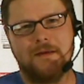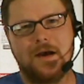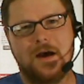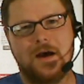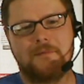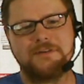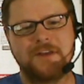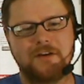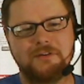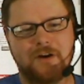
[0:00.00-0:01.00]

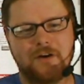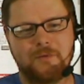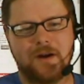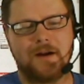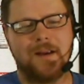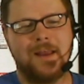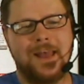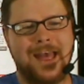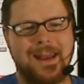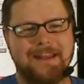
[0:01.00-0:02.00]
recycled hardware,
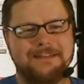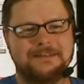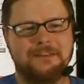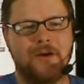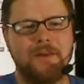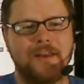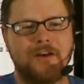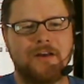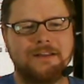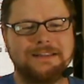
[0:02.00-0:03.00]
and it's loading
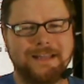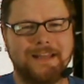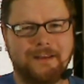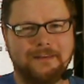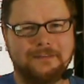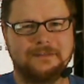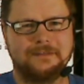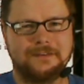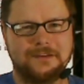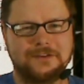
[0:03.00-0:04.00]
Linux
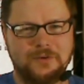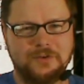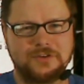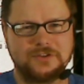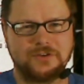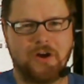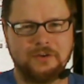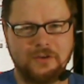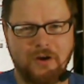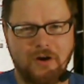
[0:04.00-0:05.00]
distributions
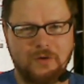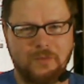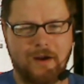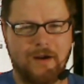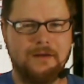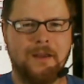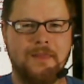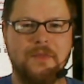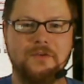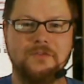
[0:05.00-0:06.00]
onto the hardware,
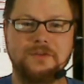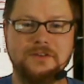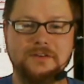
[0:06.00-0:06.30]
and those